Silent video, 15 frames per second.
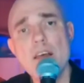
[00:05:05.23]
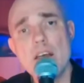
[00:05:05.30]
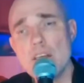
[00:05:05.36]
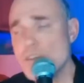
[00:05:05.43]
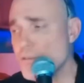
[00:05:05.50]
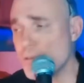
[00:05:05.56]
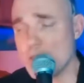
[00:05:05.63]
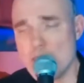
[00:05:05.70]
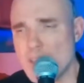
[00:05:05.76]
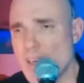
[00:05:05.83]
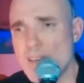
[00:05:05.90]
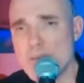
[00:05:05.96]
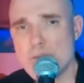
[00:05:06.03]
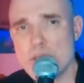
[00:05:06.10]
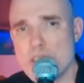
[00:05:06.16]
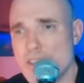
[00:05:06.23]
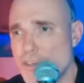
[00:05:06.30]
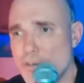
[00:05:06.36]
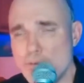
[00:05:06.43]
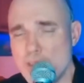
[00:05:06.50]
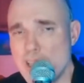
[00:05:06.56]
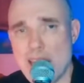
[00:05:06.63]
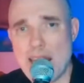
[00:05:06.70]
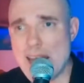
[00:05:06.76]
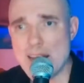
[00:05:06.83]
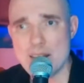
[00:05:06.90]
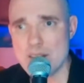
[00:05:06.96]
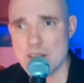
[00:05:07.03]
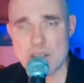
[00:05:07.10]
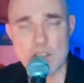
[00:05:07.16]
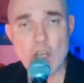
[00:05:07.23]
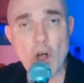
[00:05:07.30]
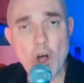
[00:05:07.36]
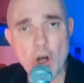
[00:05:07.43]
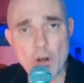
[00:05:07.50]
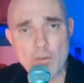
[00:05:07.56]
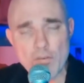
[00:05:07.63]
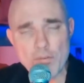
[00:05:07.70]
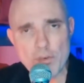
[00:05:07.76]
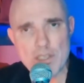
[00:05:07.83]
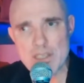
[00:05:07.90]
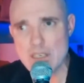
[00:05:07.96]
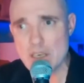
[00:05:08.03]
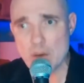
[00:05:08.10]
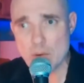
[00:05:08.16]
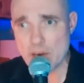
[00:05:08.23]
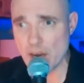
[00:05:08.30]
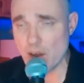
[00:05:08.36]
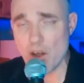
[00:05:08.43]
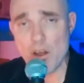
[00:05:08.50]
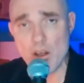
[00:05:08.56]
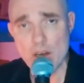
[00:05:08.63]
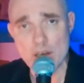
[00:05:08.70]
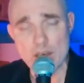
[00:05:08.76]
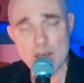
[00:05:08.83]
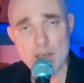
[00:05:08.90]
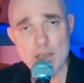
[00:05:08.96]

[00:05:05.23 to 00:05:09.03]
In other words, you can't solve what's going on